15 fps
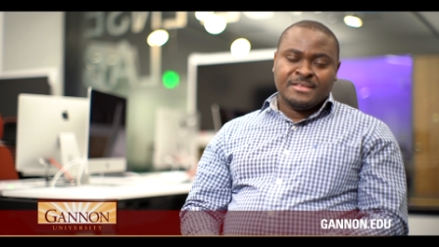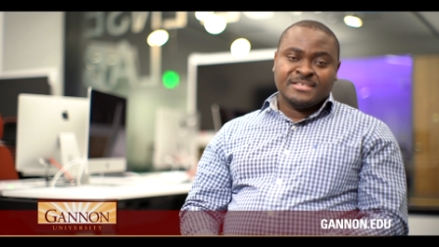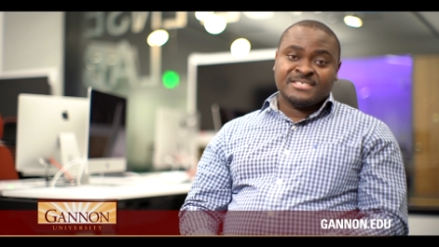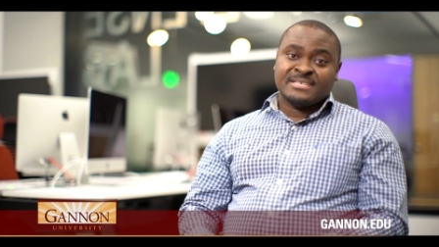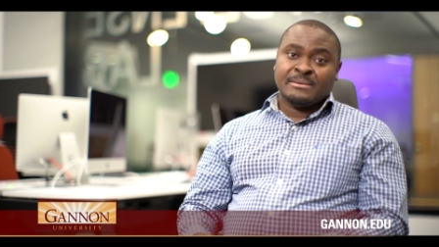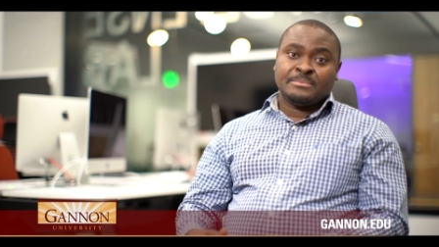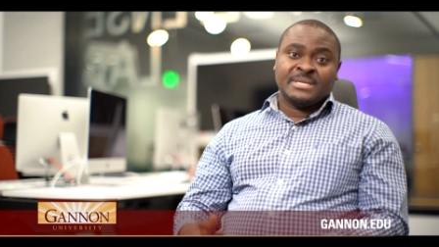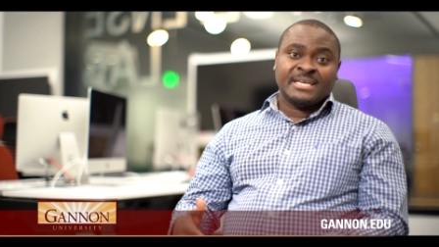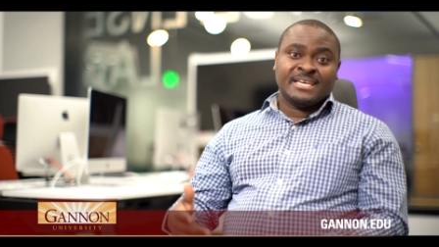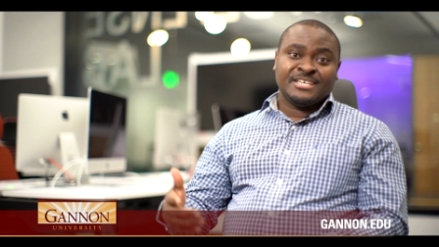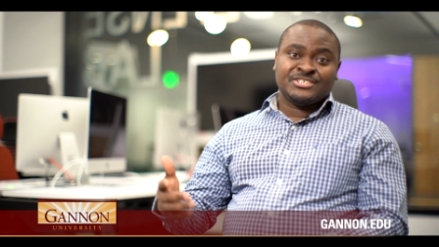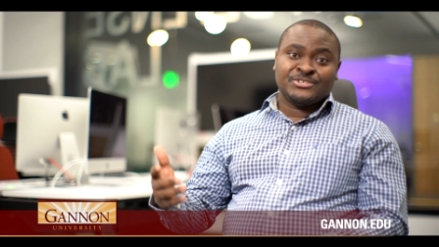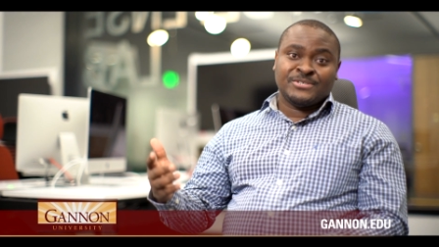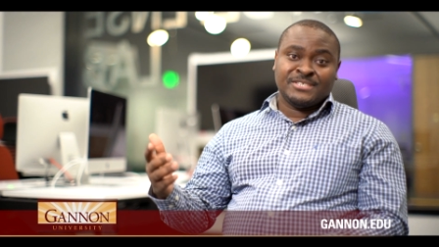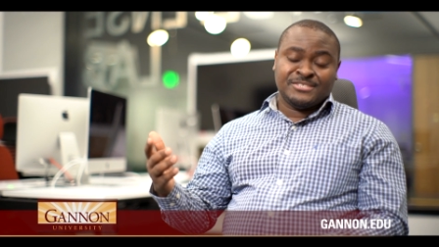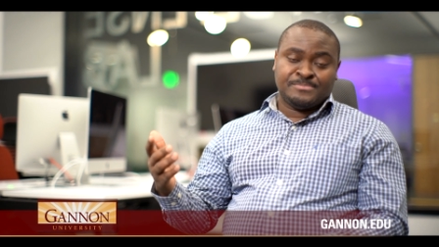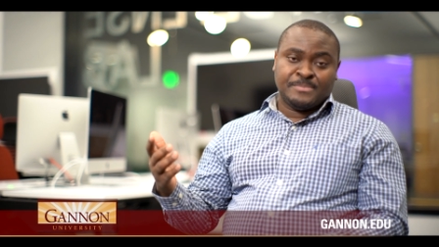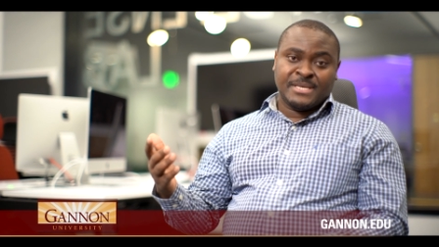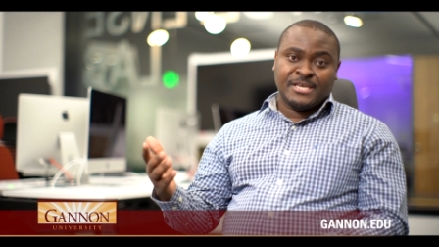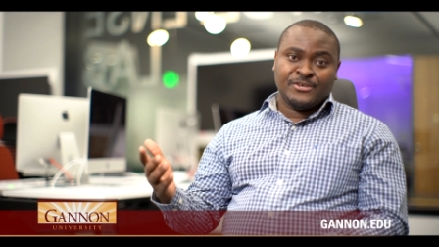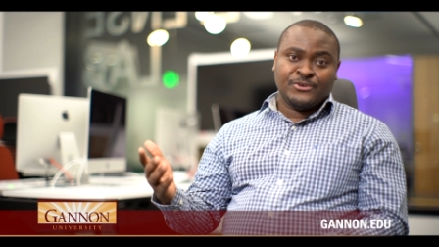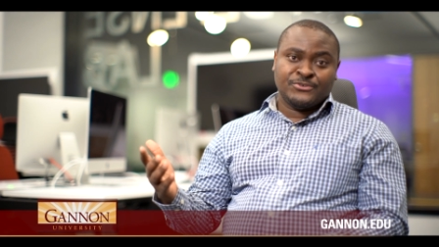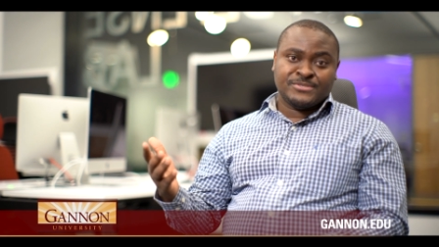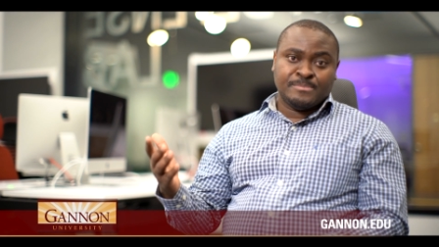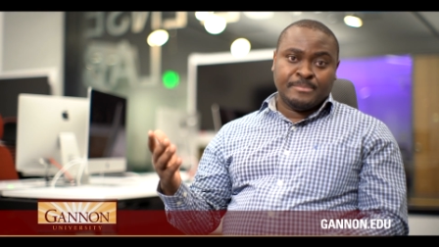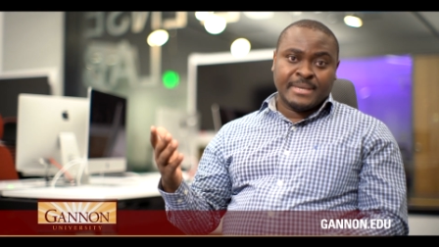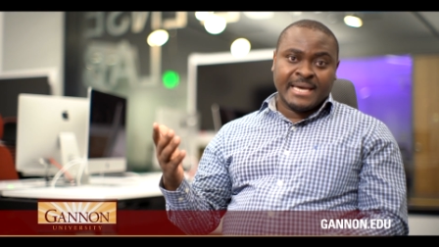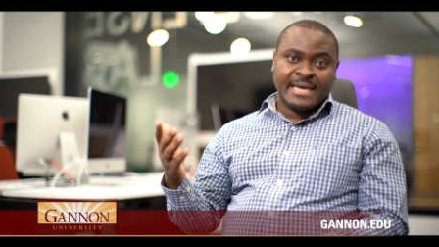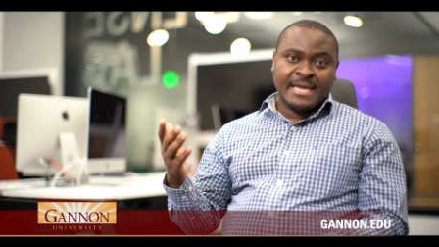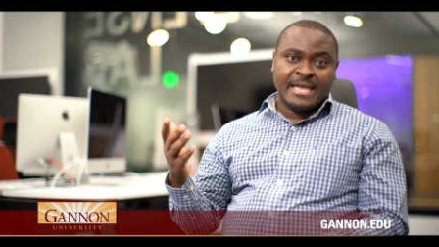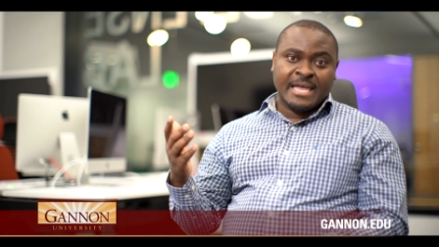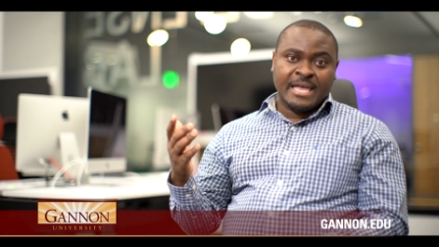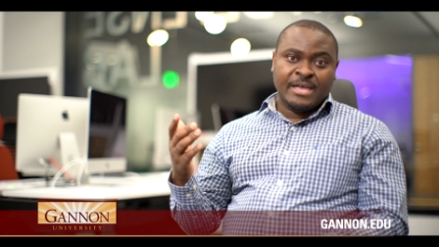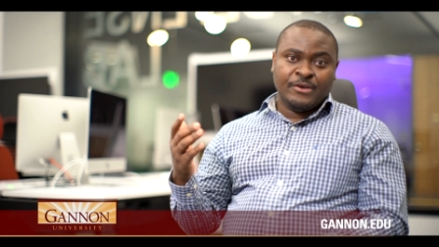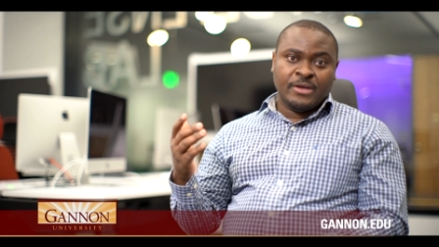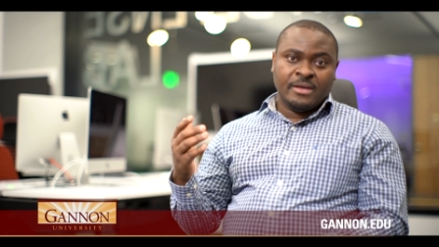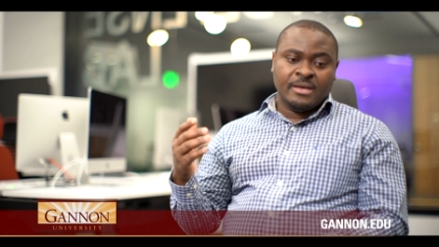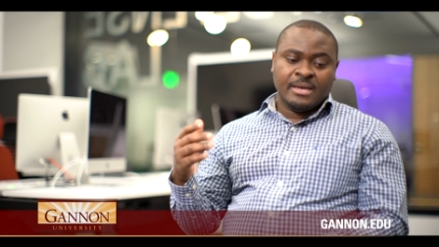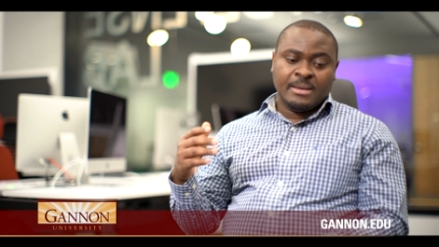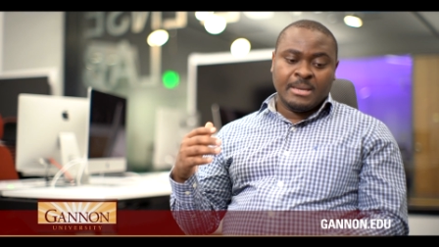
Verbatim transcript: This application is being used by a,